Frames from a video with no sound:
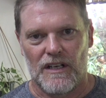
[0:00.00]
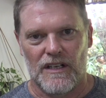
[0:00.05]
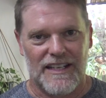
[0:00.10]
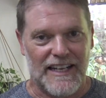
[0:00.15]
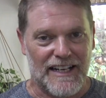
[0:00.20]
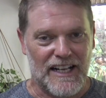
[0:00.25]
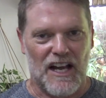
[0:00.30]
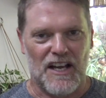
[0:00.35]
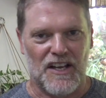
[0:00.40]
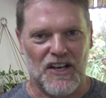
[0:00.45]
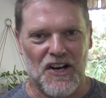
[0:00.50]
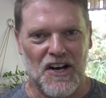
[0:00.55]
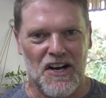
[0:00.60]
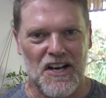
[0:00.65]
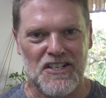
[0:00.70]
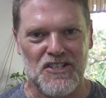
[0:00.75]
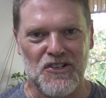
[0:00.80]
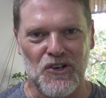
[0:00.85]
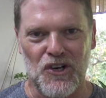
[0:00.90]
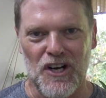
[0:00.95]
G'day
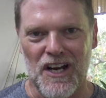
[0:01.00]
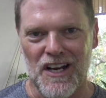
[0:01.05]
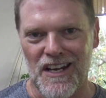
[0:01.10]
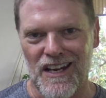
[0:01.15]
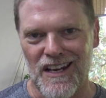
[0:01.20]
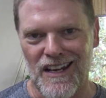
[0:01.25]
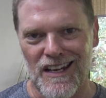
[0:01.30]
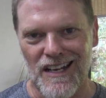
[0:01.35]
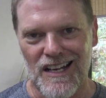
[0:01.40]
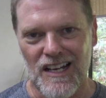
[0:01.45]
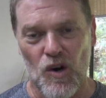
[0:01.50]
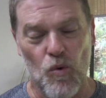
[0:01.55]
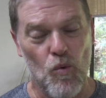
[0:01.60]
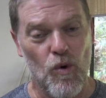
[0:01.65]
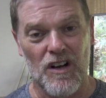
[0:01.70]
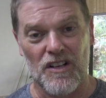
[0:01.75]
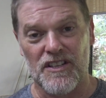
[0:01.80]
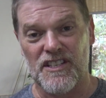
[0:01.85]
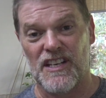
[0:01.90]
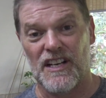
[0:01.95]
guys, Greg here.
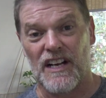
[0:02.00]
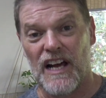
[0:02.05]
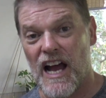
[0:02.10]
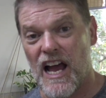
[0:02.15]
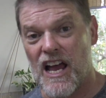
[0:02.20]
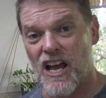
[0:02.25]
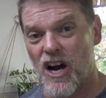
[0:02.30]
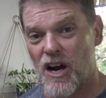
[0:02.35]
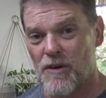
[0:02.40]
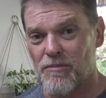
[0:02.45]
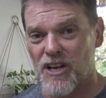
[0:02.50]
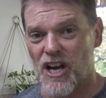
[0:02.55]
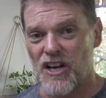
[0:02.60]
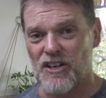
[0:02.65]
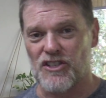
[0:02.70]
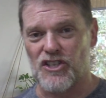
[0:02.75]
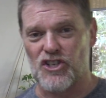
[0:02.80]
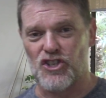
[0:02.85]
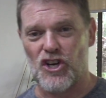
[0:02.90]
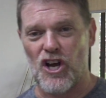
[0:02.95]
Well today I'm going
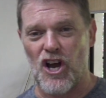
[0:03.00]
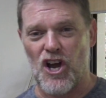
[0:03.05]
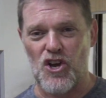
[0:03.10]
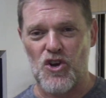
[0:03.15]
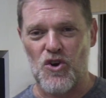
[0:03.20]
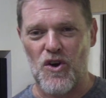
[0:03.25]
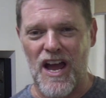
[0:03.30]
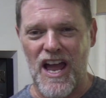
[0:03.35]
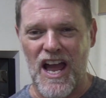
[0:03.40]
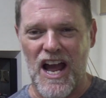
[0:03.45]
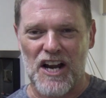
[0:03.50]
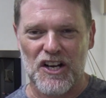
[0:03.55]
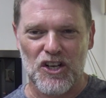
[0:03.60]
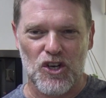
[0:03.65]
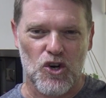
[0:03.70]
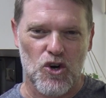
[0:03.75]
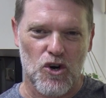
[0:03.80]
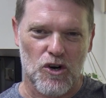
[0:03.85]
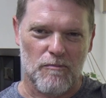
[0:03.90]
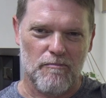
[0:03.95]
to show you how to
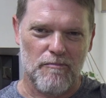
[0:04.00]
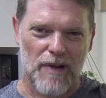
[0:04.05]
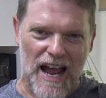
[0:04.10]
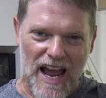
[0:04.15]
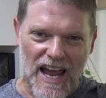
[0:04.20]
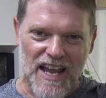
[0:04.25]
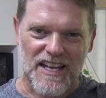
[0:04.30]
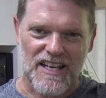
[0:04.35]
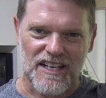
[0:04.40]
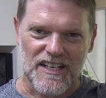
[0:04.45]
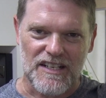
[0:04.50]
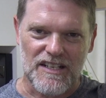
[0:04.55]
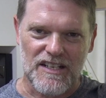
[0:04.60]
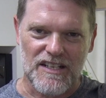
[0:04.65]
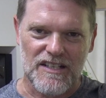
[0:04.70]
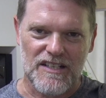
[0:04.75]
cook bacon